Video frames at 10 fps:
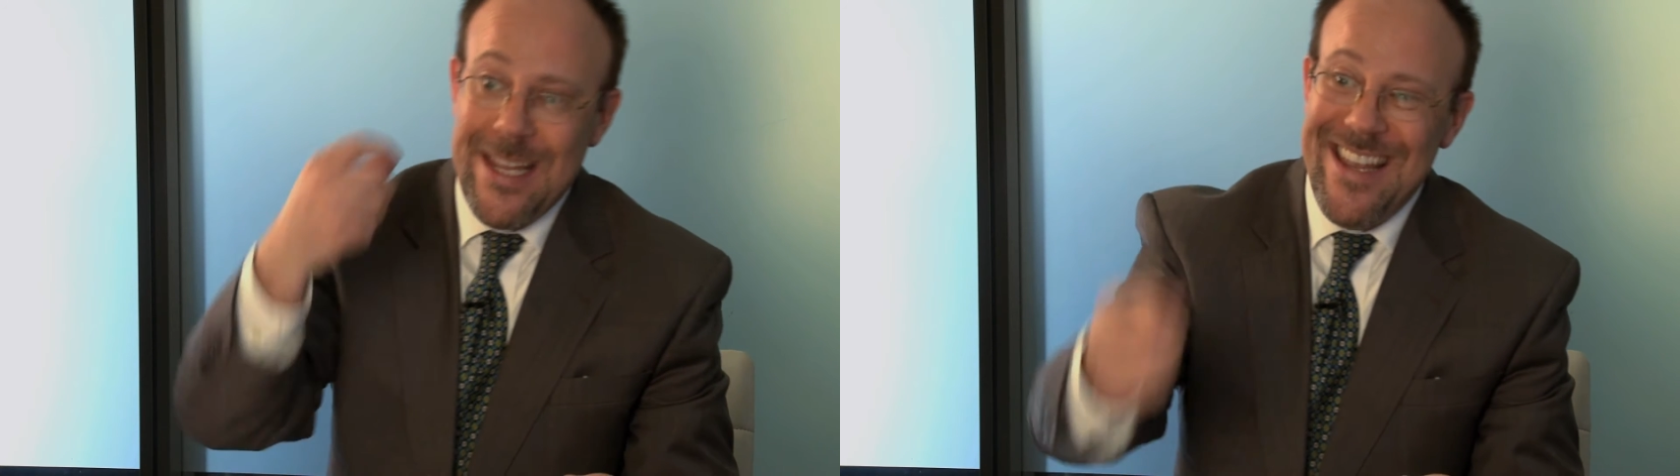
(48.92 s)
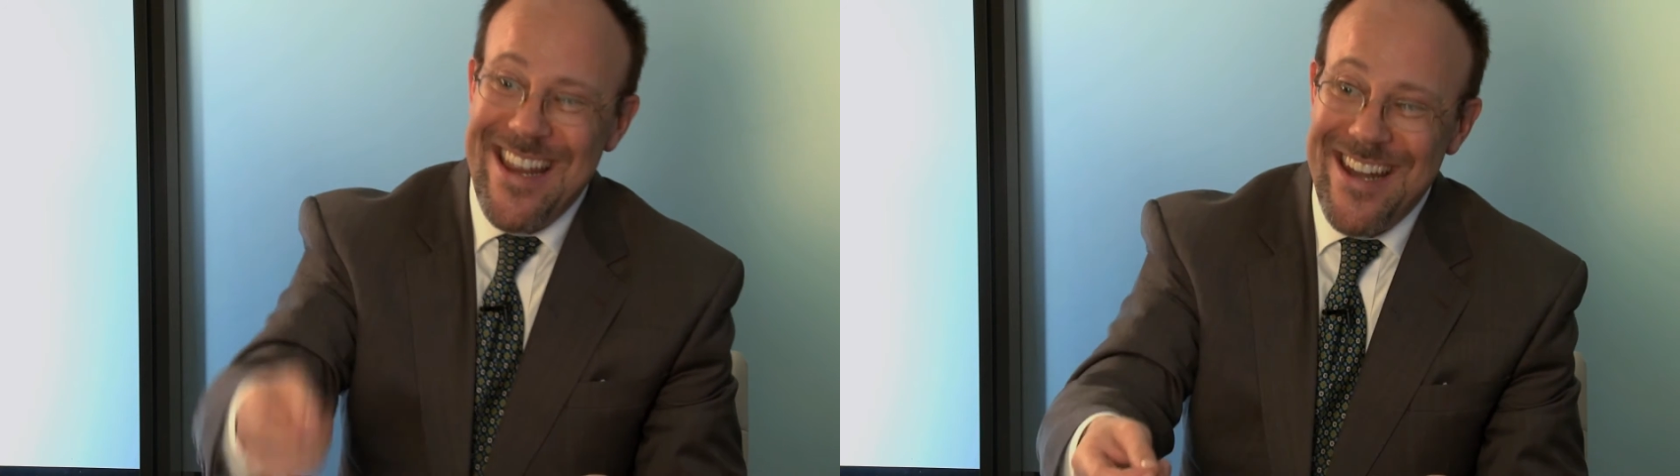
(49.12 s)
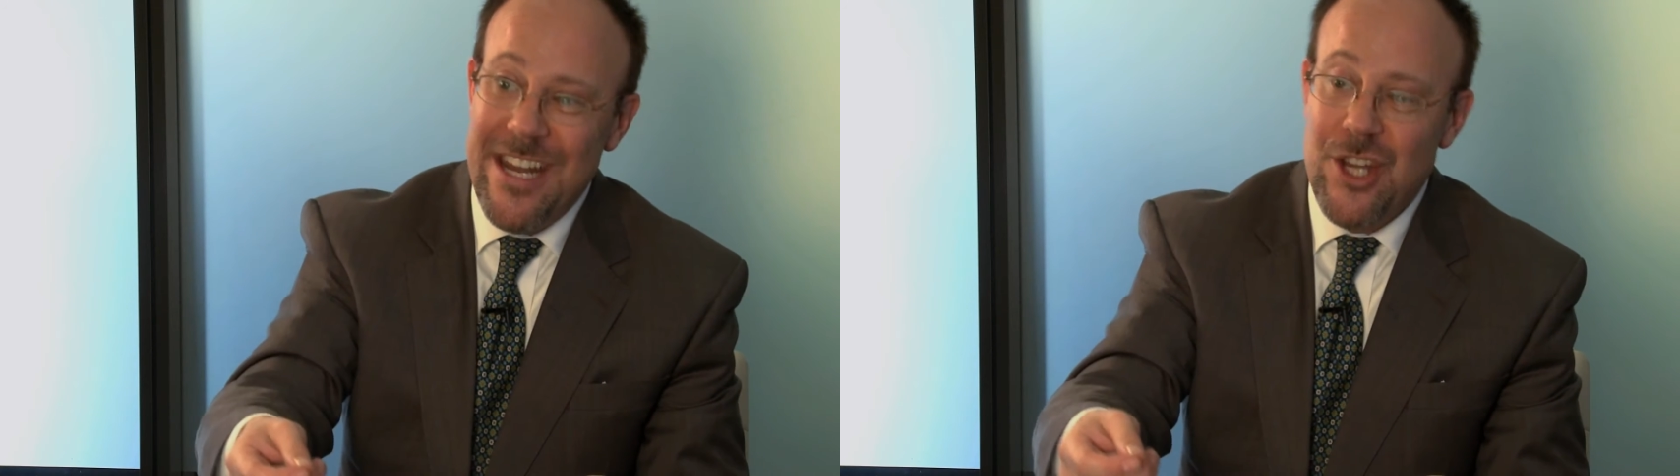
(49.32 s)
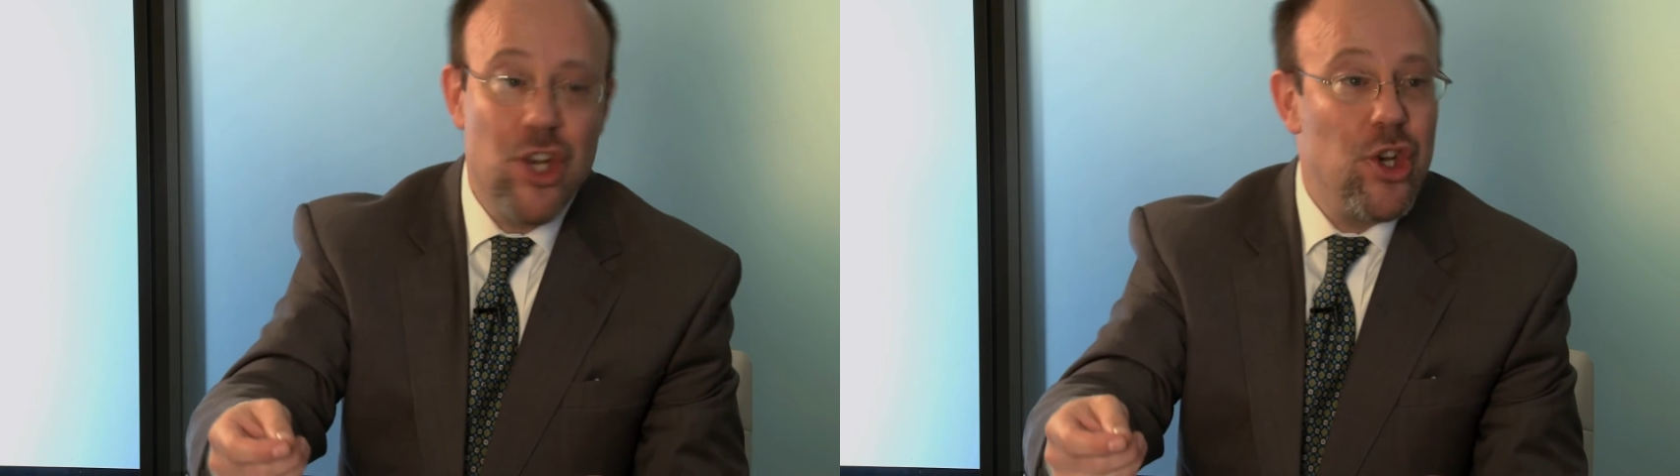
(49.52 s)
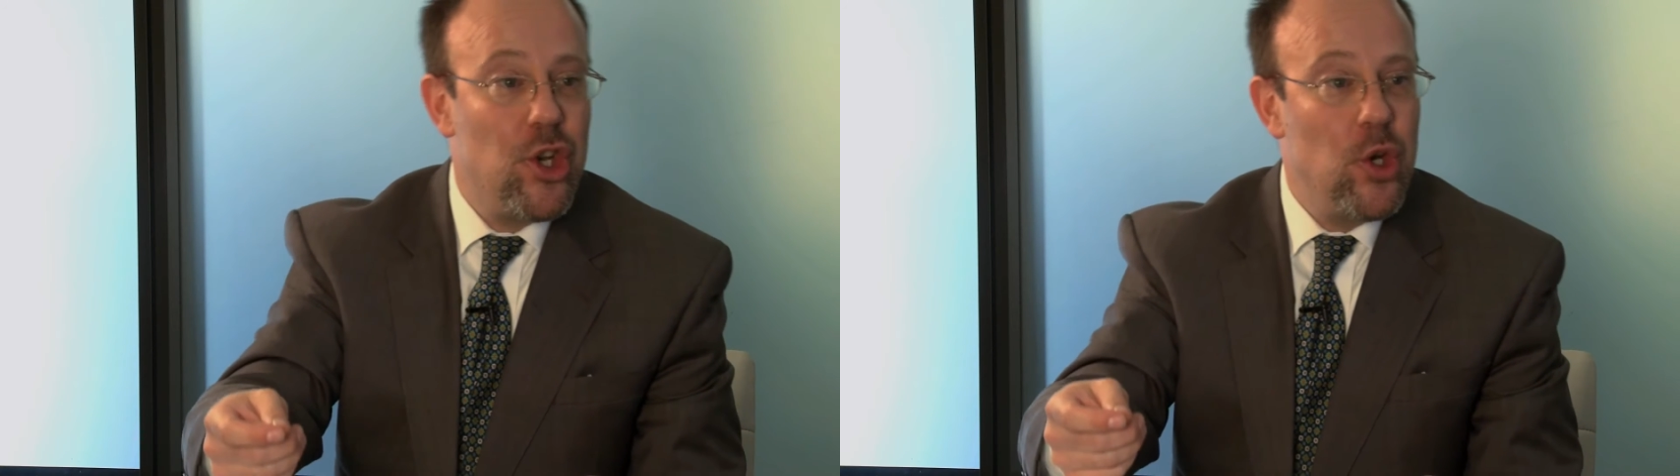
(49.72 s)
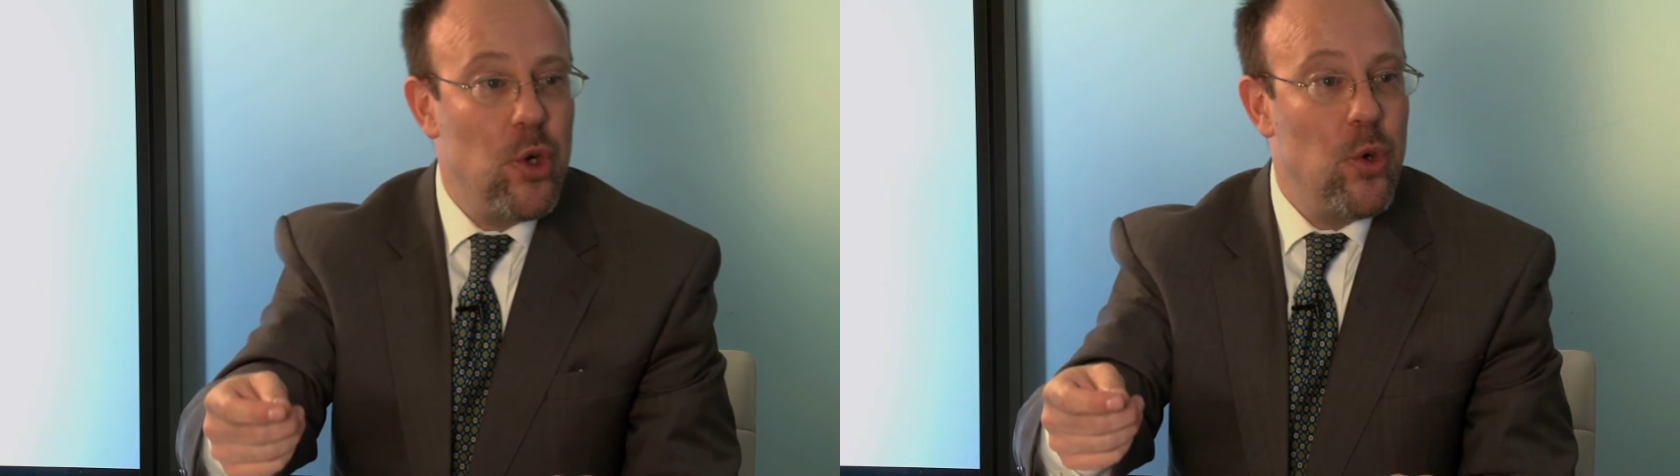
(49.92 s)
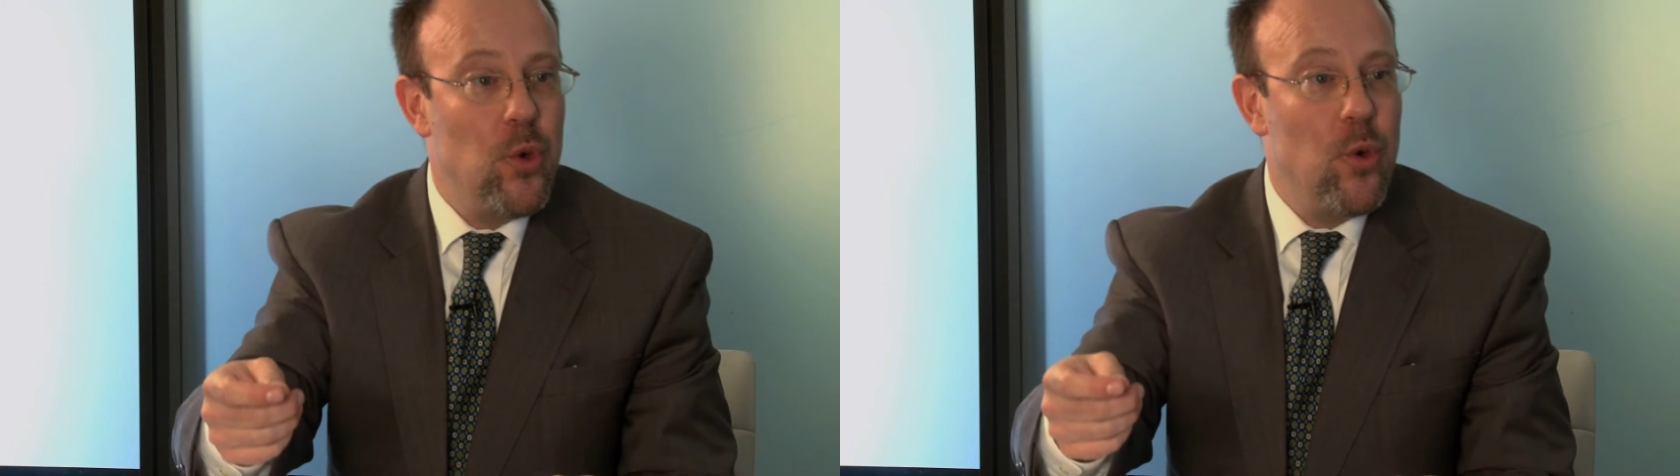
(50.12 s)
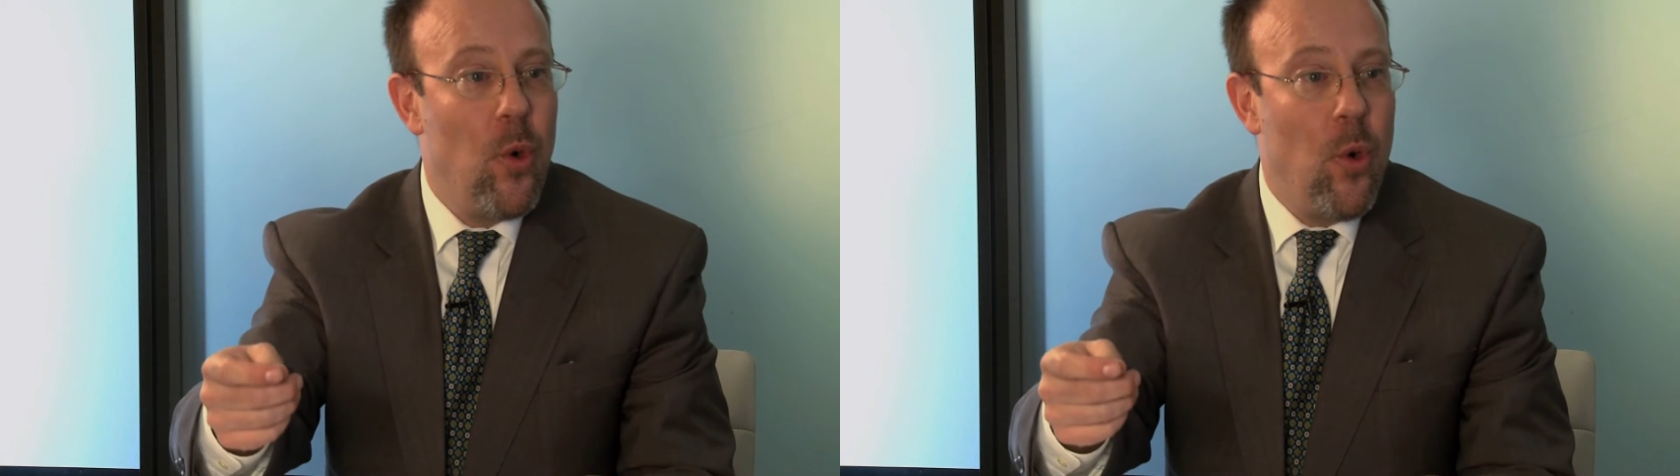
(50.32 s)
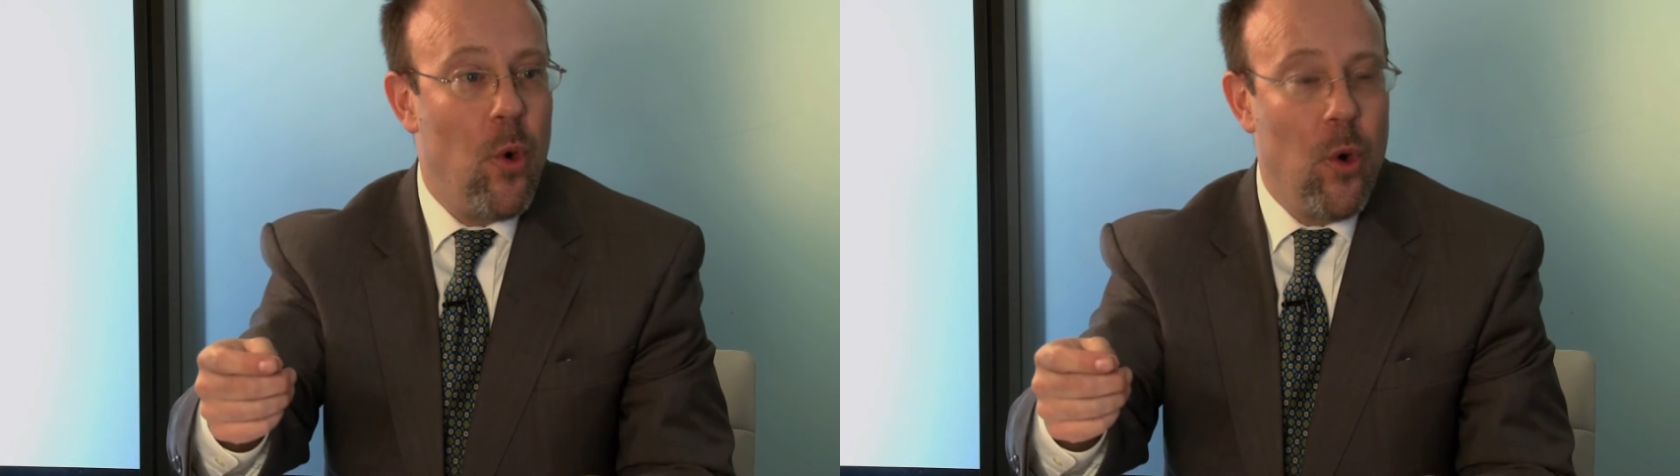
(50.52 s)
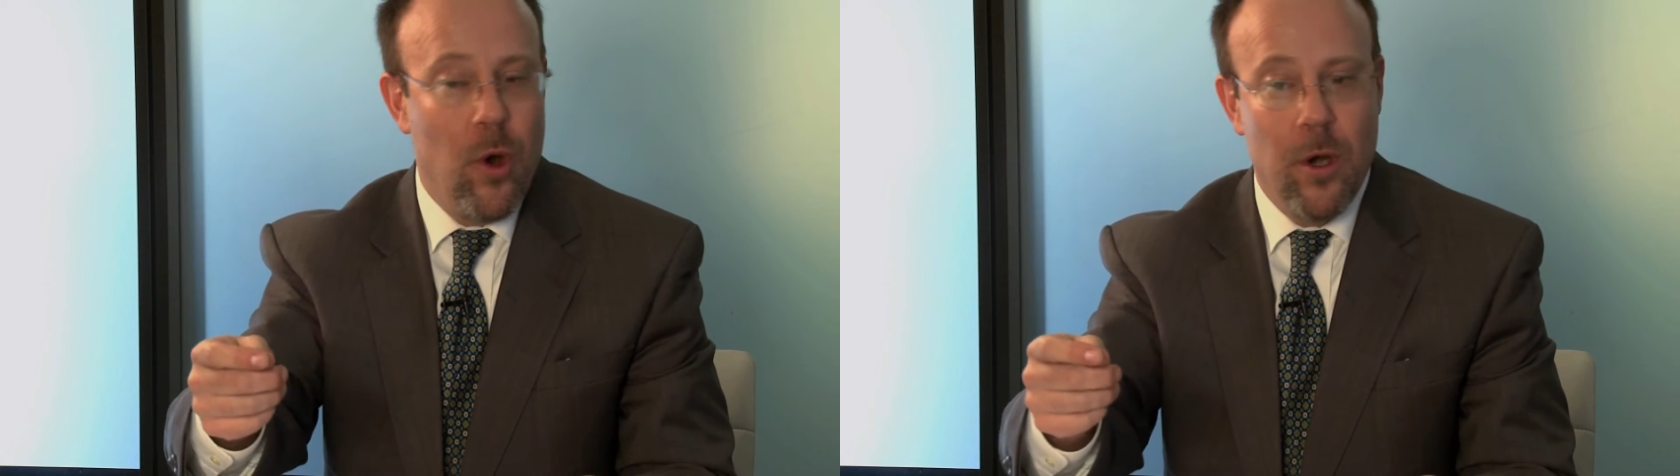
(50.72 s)
in addition to
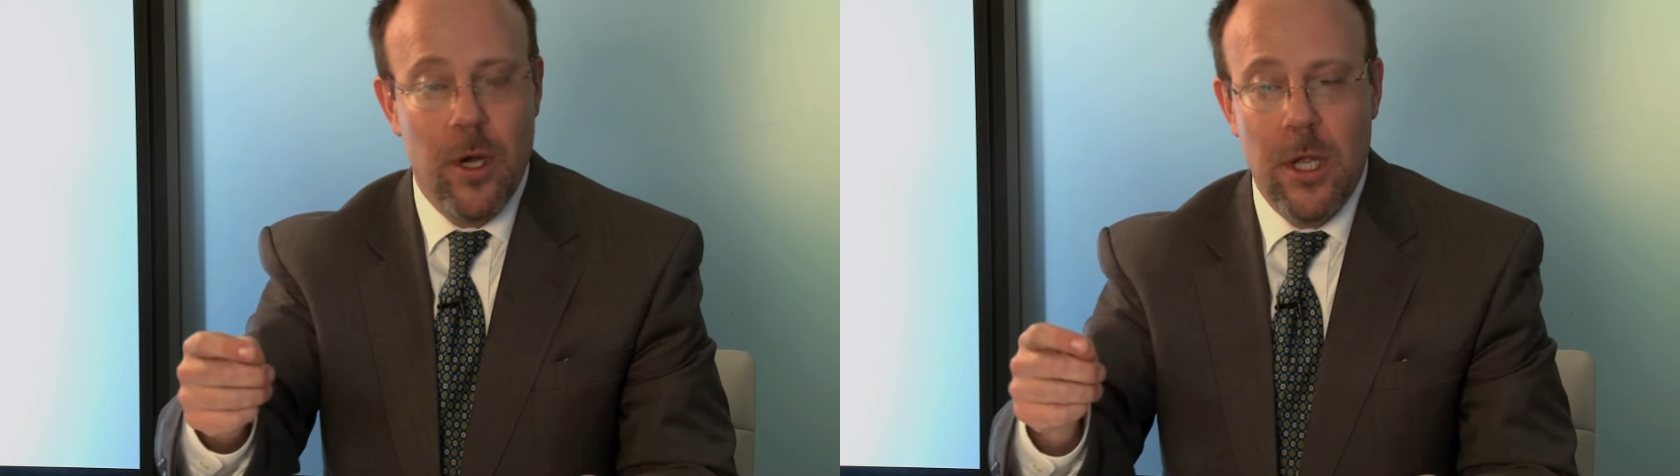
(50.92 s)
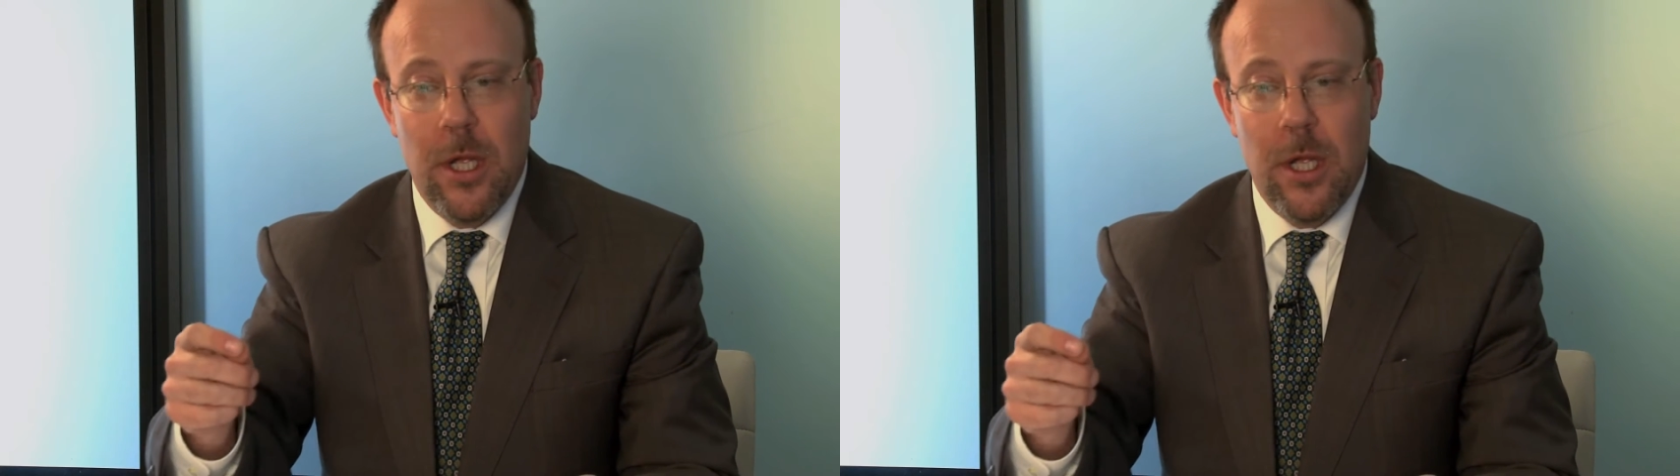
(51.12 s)
or